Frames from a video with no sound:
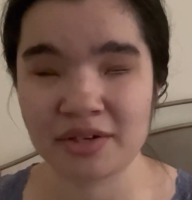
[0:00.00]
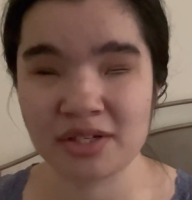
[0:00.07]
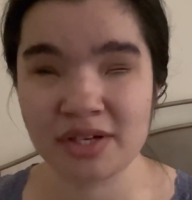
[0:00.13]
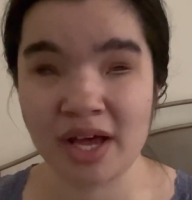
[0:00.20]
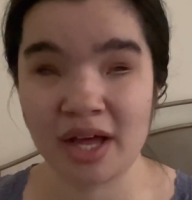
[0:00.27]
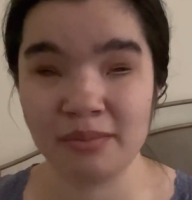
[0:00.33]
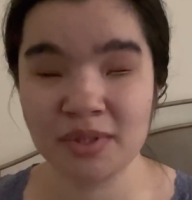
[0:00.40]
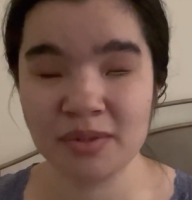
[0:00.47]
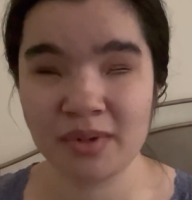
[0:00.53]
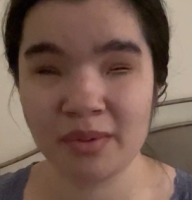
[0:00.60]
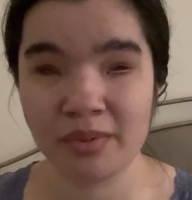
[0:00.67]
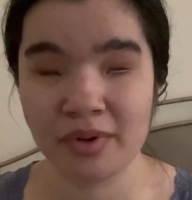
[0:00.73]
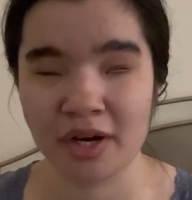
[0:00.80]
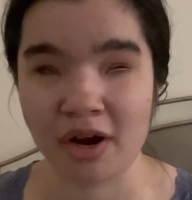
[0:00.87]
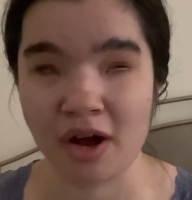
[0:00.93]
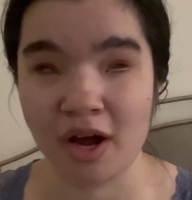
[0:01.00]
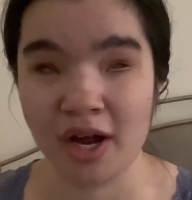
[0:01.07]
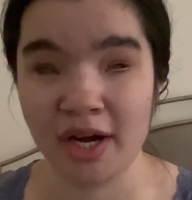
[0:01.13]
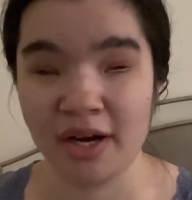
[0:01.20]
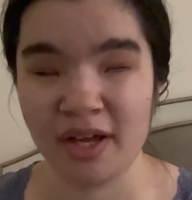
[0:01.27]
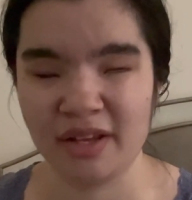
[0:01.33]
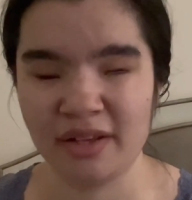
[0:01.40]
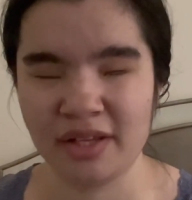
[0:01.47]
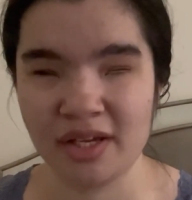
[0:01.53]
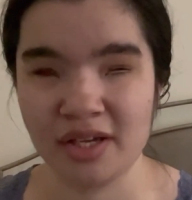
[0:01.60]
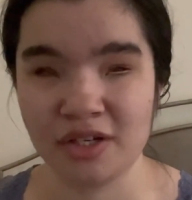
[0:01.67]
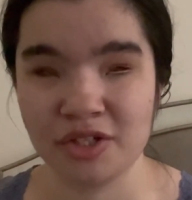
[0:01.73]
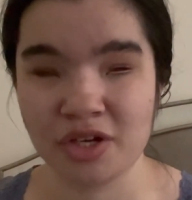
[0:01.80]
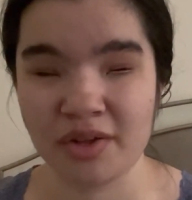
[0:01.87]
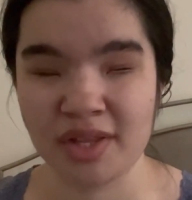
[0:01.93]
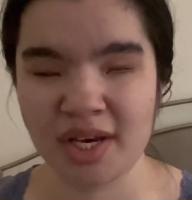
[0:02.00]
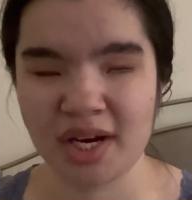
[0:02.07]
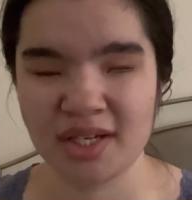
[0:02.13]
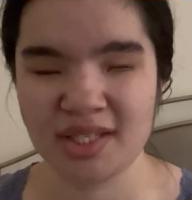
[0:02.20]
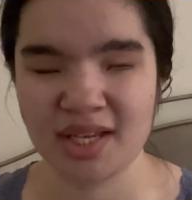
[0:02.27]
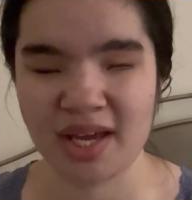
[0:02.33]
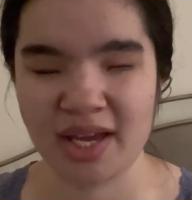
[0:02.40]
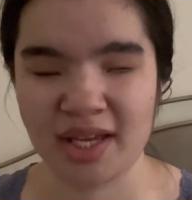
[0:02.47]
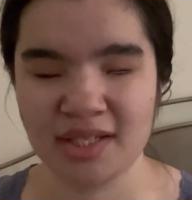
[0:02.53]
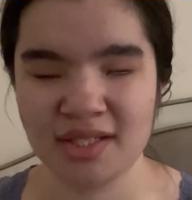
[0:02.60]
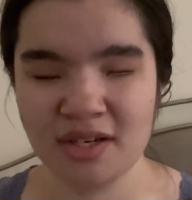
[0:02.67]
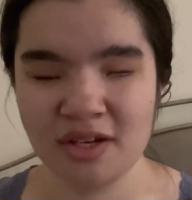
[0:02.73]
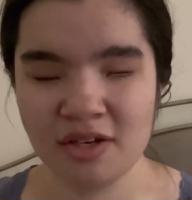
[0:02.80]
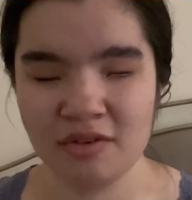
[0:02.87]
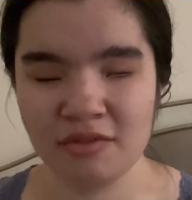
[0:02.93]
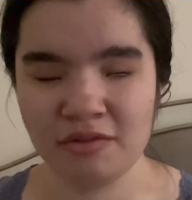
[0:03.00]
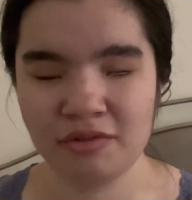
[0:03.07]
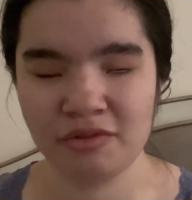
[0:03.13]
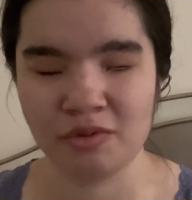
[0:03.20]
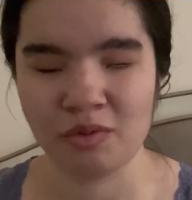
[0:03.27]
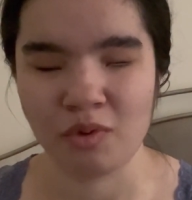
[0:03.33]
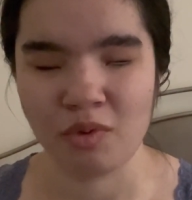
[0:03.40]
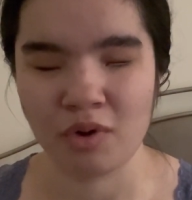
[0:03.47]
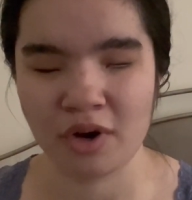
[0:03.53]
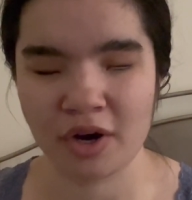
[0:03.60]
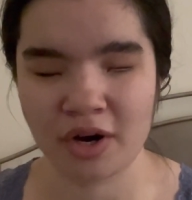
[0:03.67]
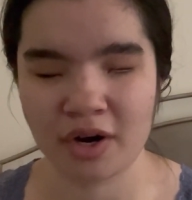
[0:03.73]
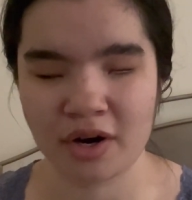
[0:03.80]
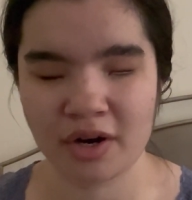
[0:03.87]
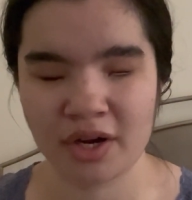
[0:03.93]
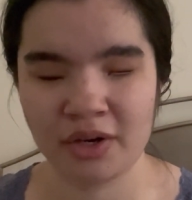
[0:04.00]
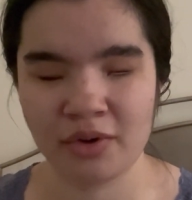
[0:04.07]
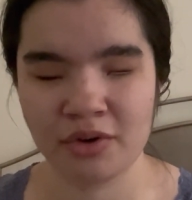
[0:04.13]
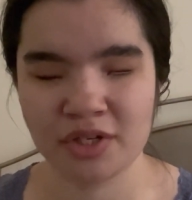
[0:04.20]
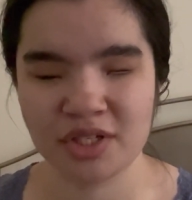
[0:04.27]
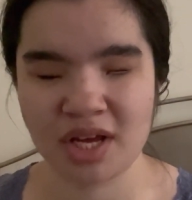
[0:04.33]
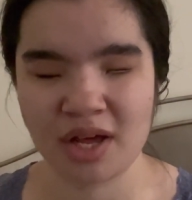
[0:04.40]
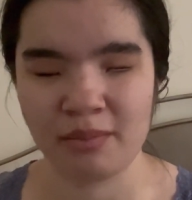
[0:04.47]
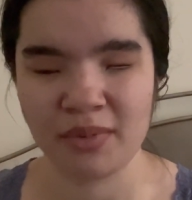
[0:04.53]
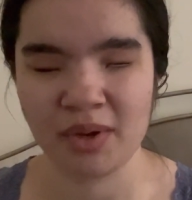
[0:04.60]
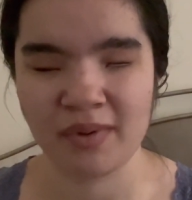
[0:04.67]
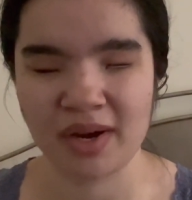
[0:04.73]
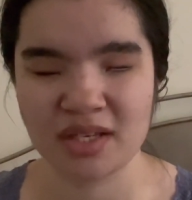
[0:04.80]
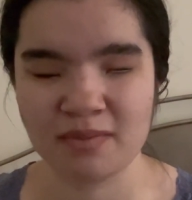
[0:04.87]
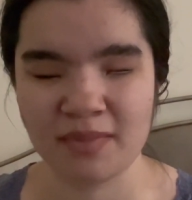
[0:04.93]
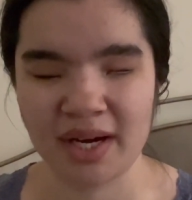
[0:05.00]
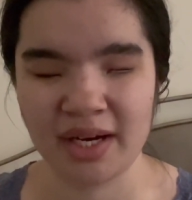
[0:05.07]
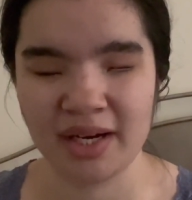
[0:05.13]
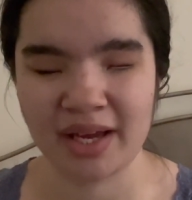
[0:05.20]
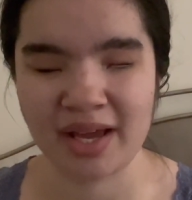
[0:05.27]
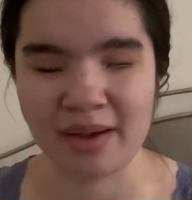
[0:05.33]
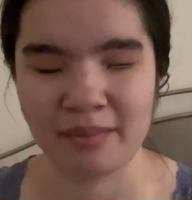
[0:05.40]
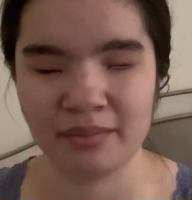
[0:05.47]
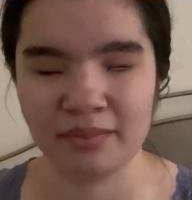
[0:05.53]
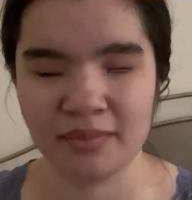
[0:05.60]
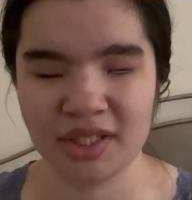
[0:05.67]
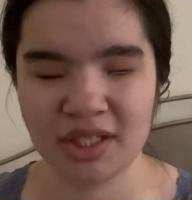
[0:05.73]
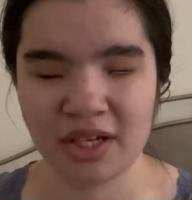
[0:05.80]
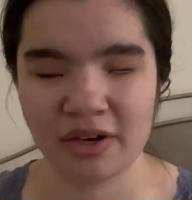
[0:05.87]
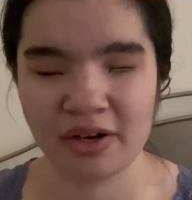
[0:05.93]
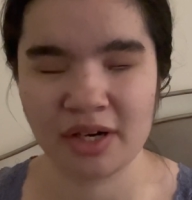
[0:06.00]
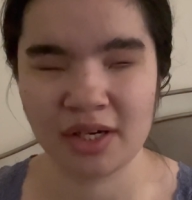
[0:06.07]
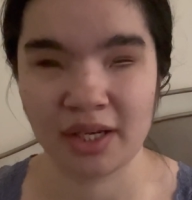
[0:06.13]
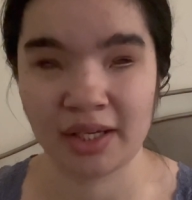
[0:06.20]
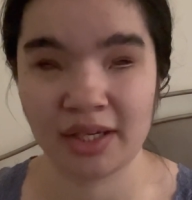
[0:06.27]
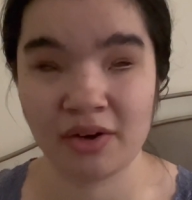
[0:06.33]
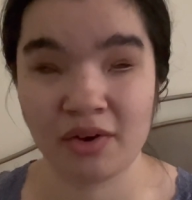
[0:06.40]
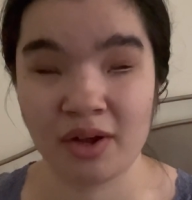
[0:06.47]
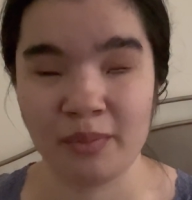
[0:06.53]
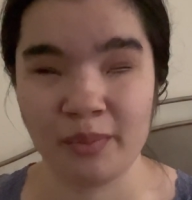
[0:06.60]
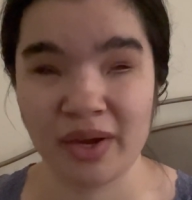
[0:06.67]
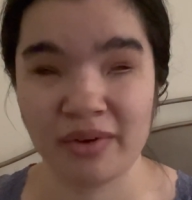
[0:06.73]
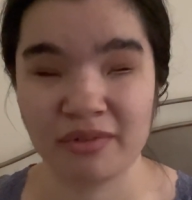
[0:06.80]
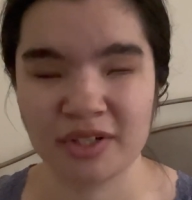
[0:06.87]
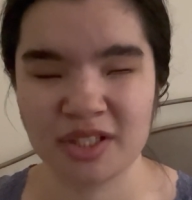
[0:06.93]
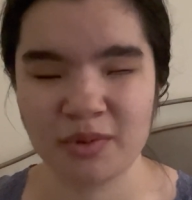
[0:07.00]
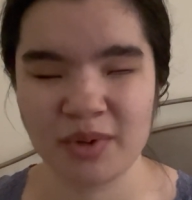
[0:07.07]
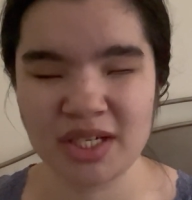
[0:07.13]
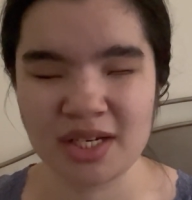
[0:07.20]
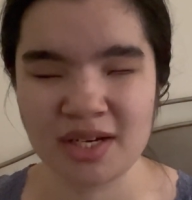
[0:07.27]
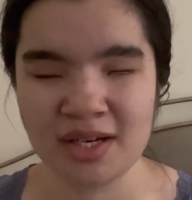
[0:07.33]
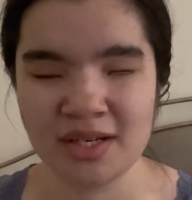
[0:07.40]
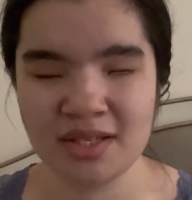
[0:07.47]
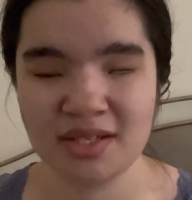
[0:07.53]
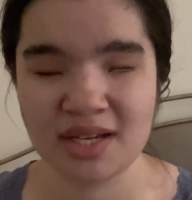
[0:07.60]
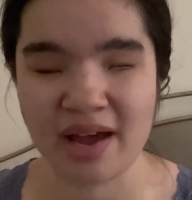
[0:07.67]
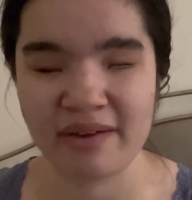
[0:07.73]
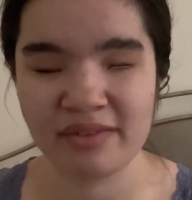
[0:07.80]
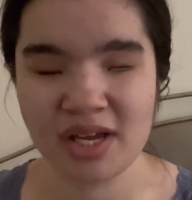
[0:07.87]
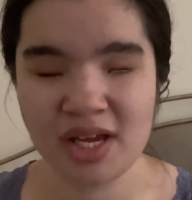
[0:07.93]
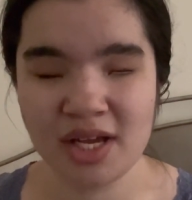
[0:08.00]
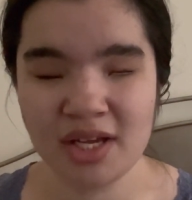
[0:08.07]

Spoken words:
helped me put on the show that I did in order to help me raise money to come here and help pay for tuition and stuff.